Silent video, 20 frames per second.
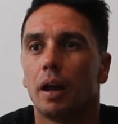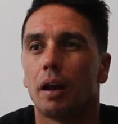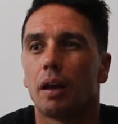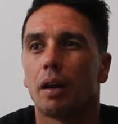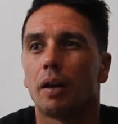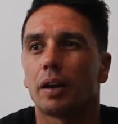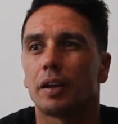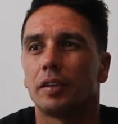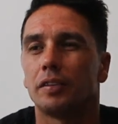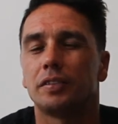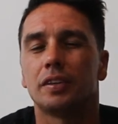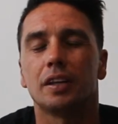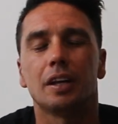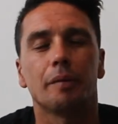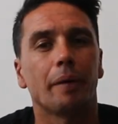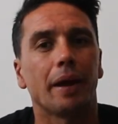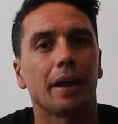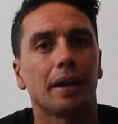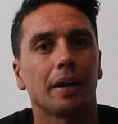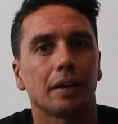
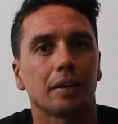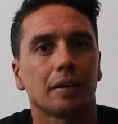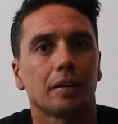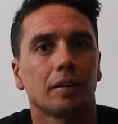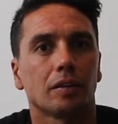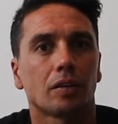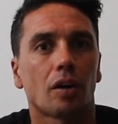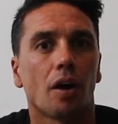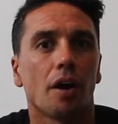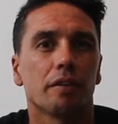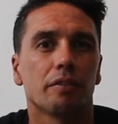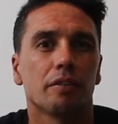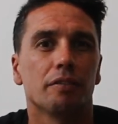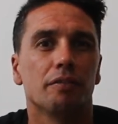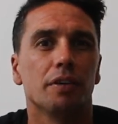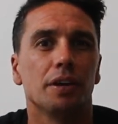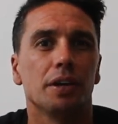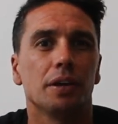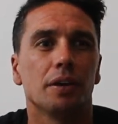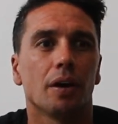cinematic kind of a
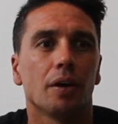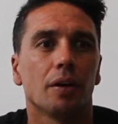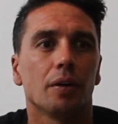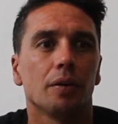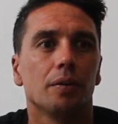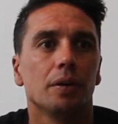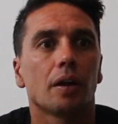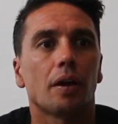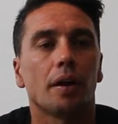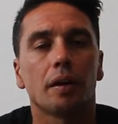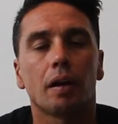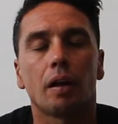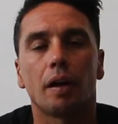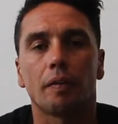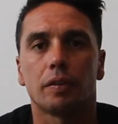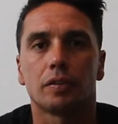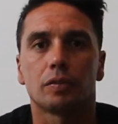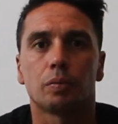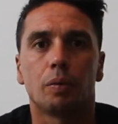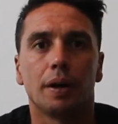video, kind of
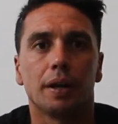like this